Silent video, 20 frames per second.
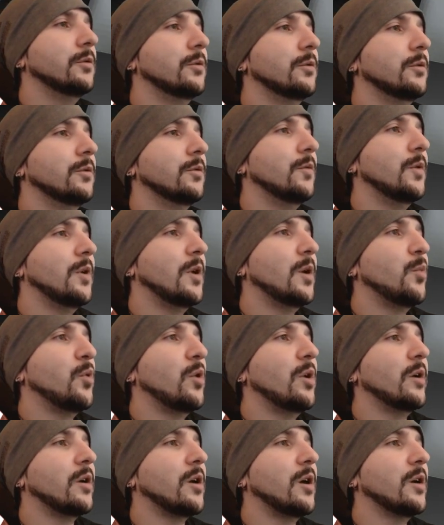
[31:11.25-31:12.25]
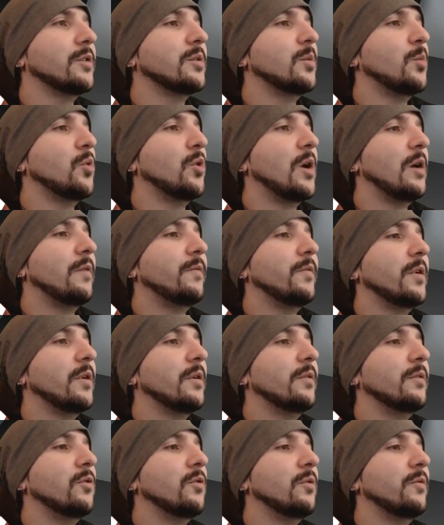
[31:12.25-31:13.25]
We can probably cut some more alpha
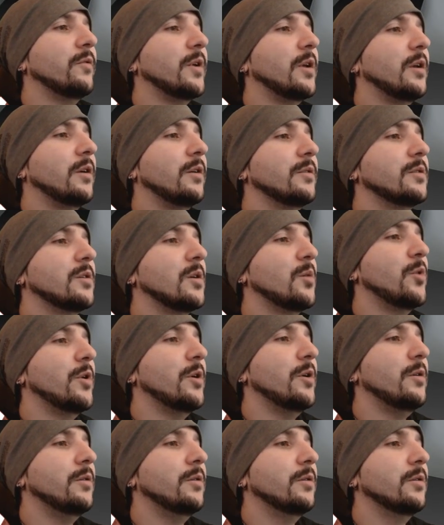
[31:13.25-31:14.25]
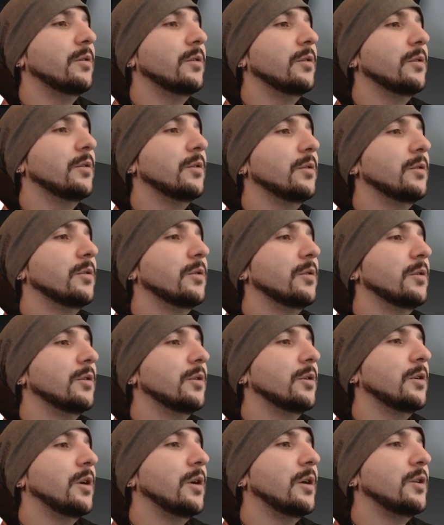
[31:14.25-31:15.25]
over here somewhere.
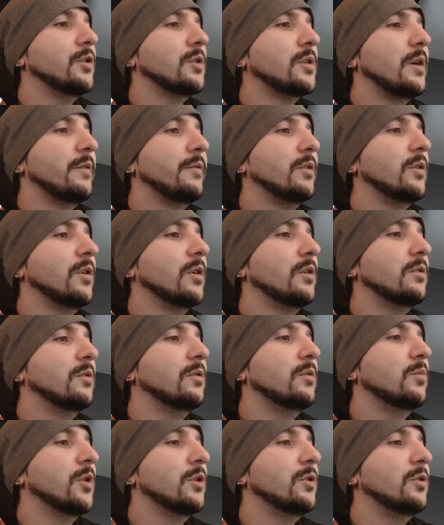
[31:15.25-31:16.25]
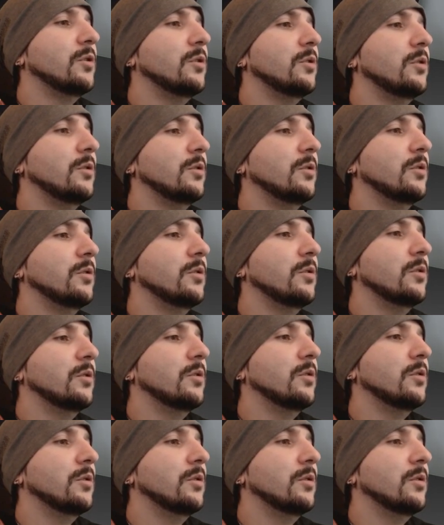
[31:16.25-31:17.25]
Haven't done too much
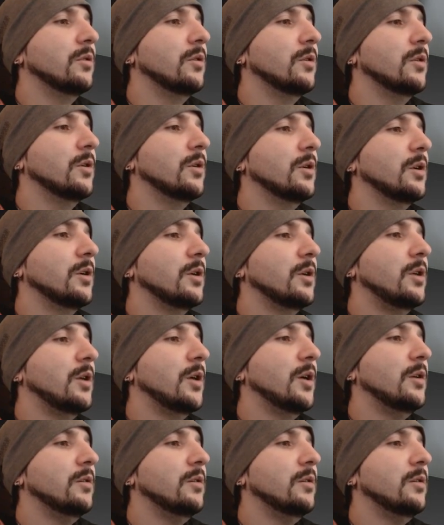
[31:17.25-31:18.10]
yet.